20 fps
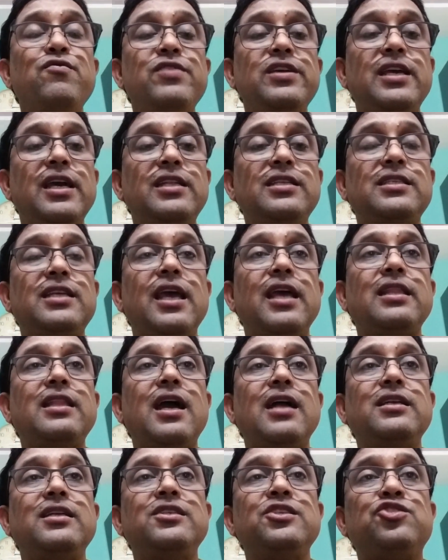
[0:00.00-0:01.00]
we can say
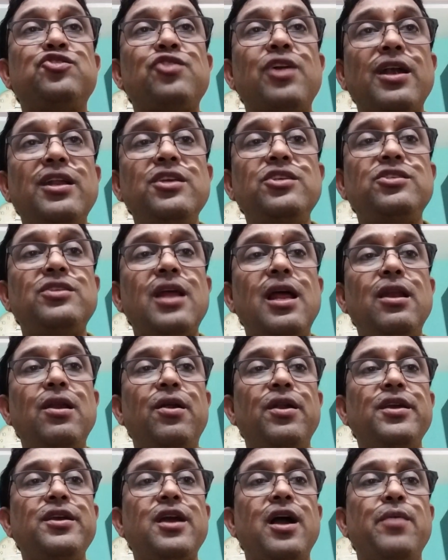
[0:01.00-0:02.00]
that in traditional
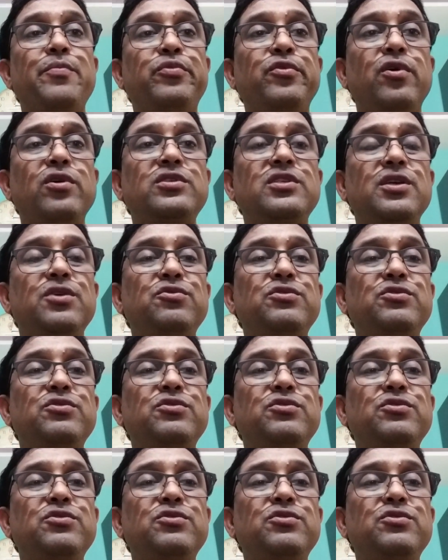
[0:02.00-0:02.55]
learning approach, you